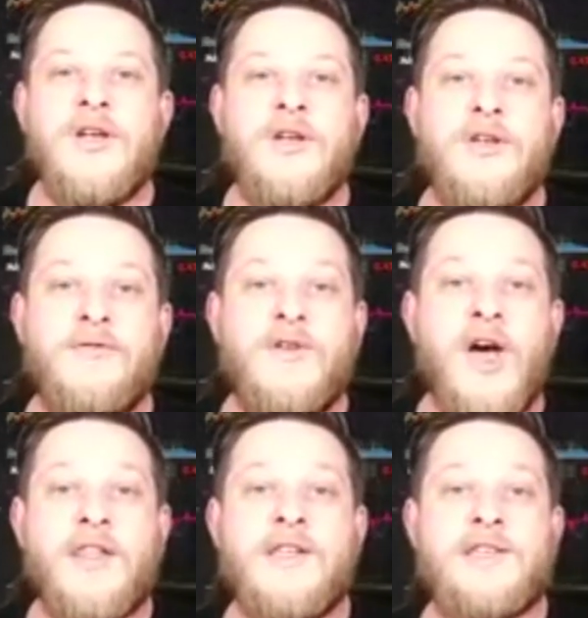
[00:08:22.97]
you've
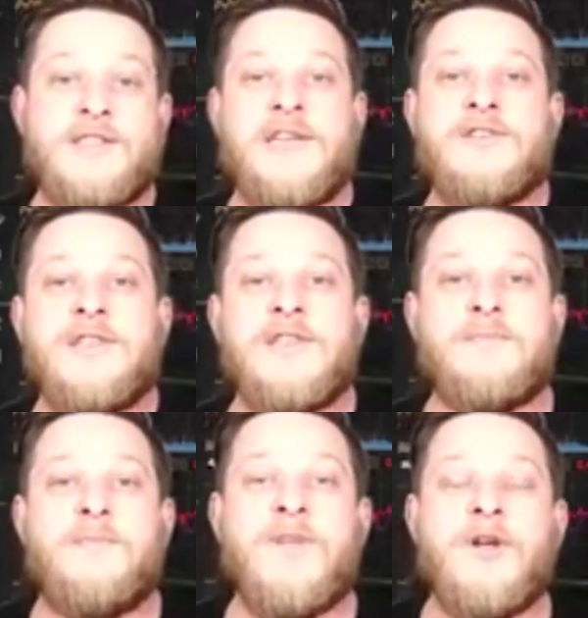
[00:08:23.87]
got this essentially
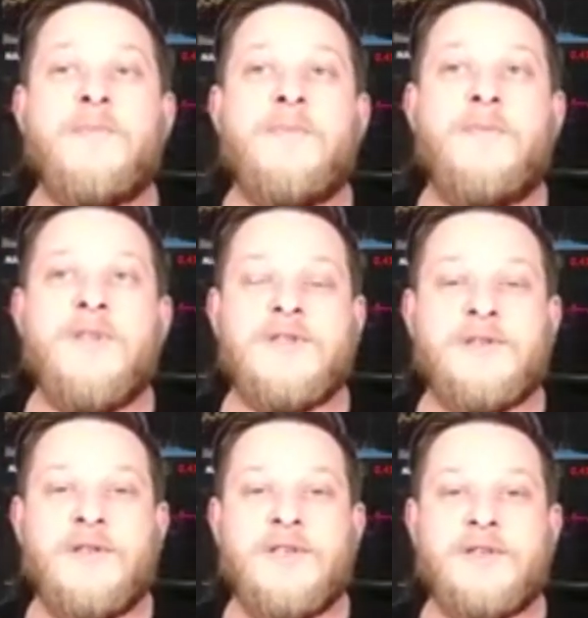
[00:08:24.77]

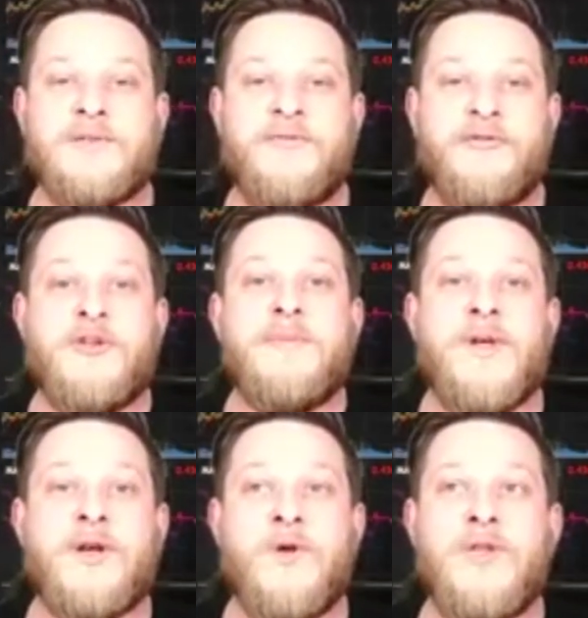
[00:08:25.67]
this free
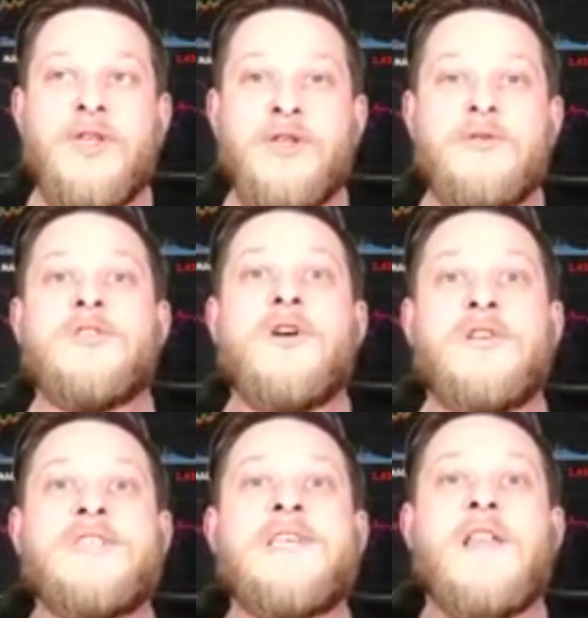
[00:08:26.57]
Bitcoin that you
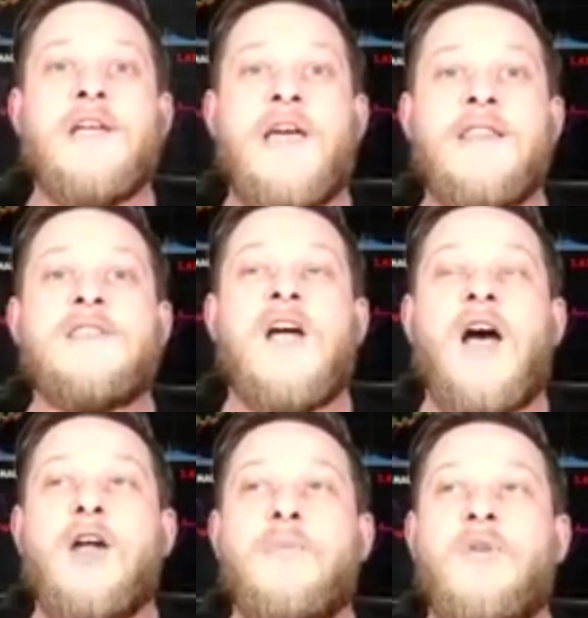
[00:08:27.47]
start selling at these
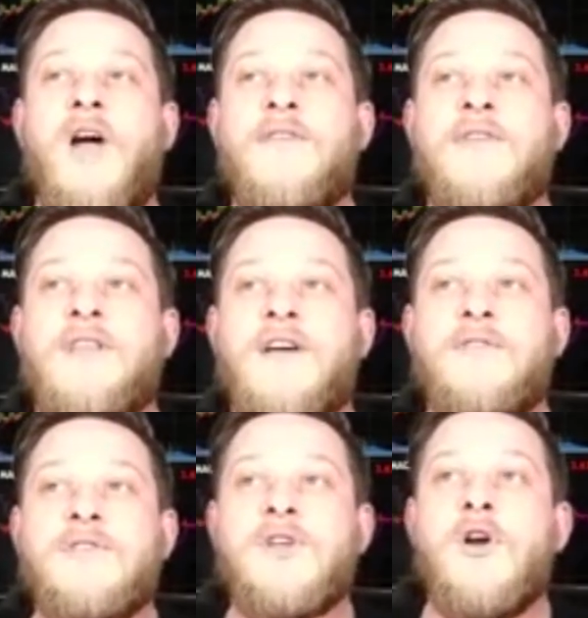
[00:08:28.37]
higher profit
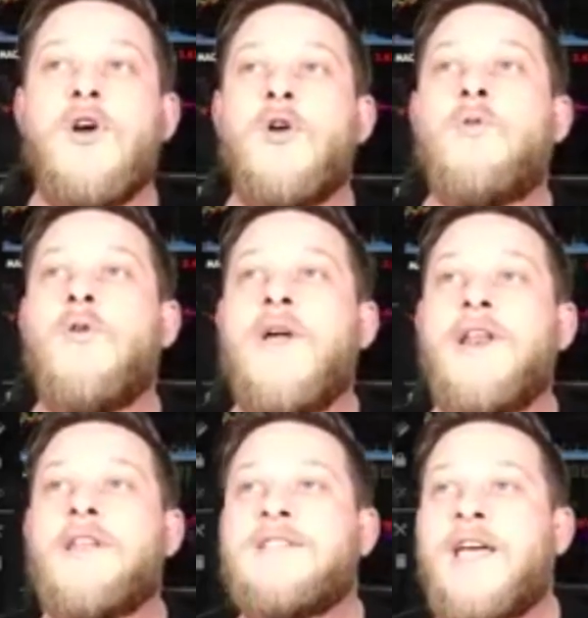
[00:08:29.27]
levels,
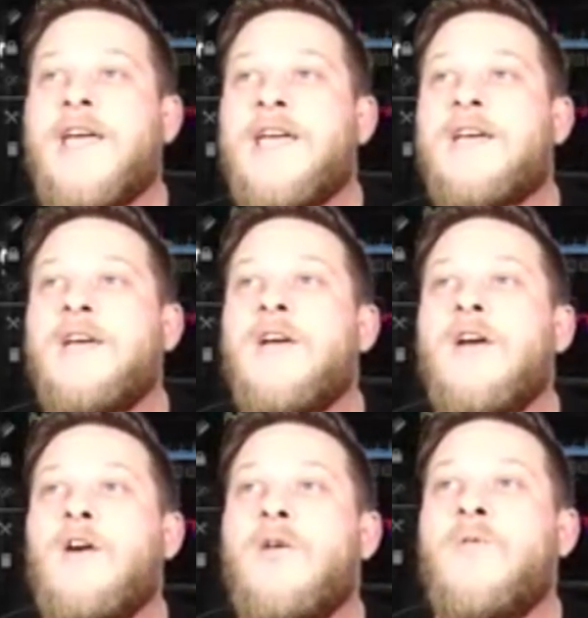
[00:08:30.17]
ready to take
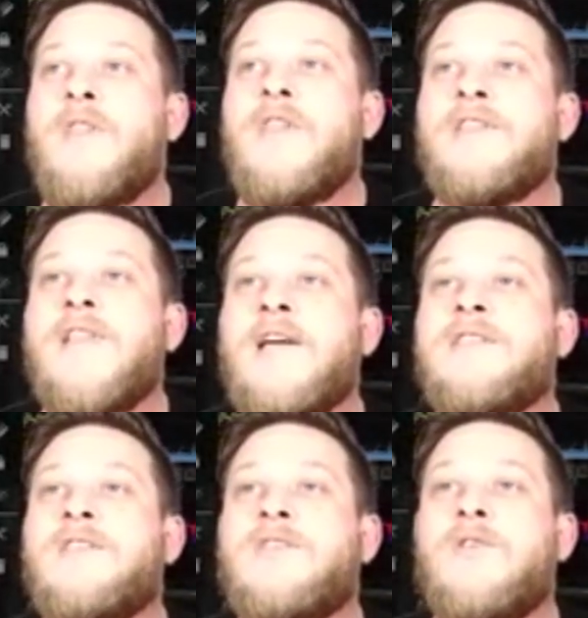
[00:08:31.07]
when the
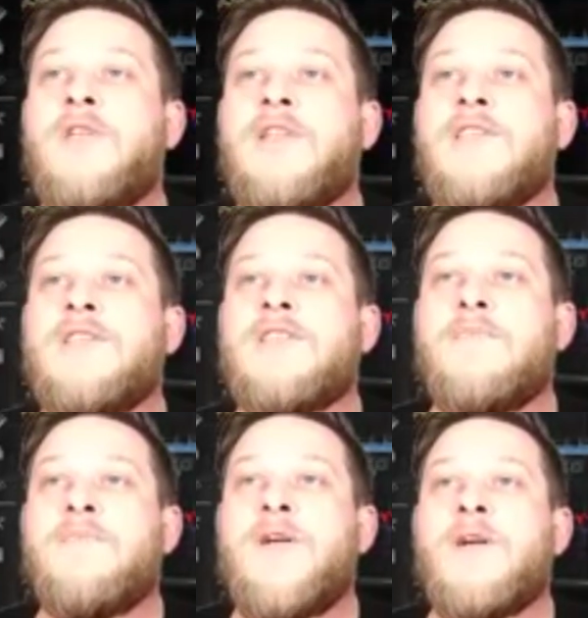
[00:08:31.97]
next. So like this is a
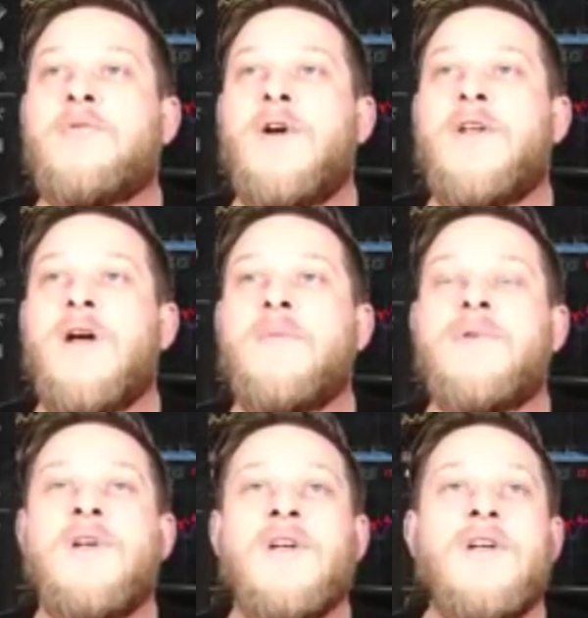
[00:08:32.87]
big run
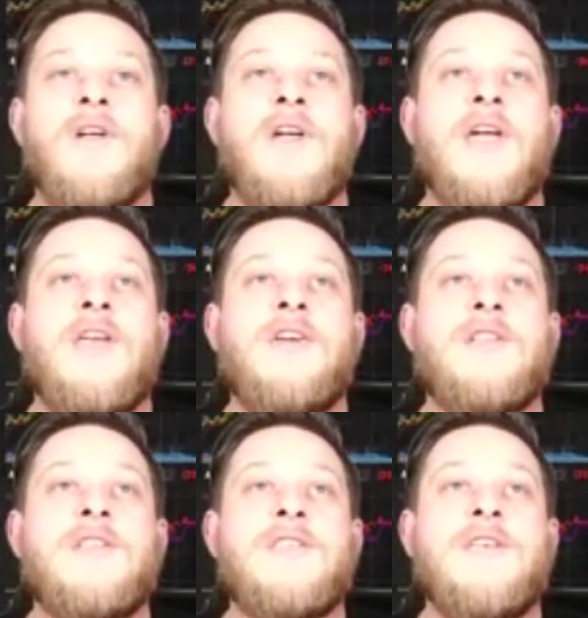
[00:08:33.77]
up, and you
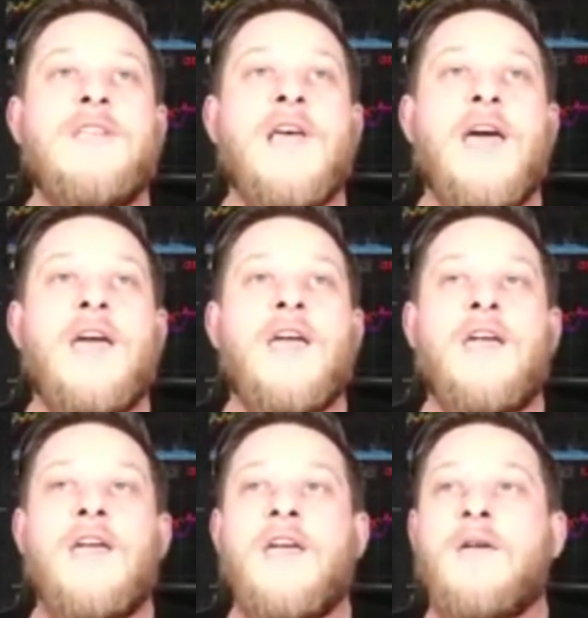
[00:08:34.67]
can see that
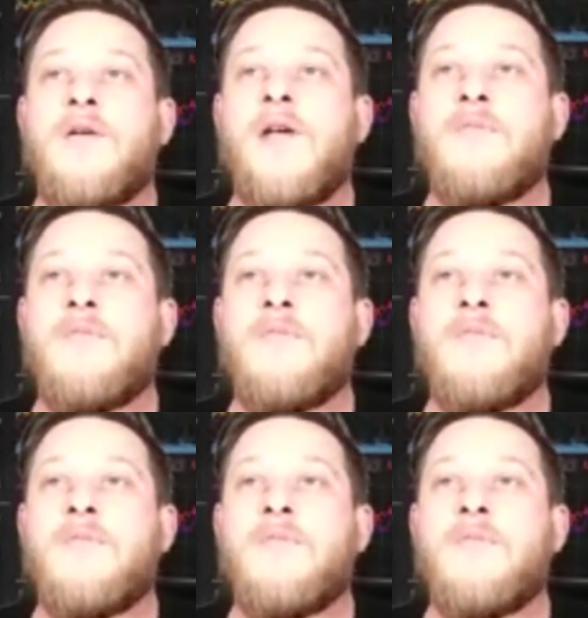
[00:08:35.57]
it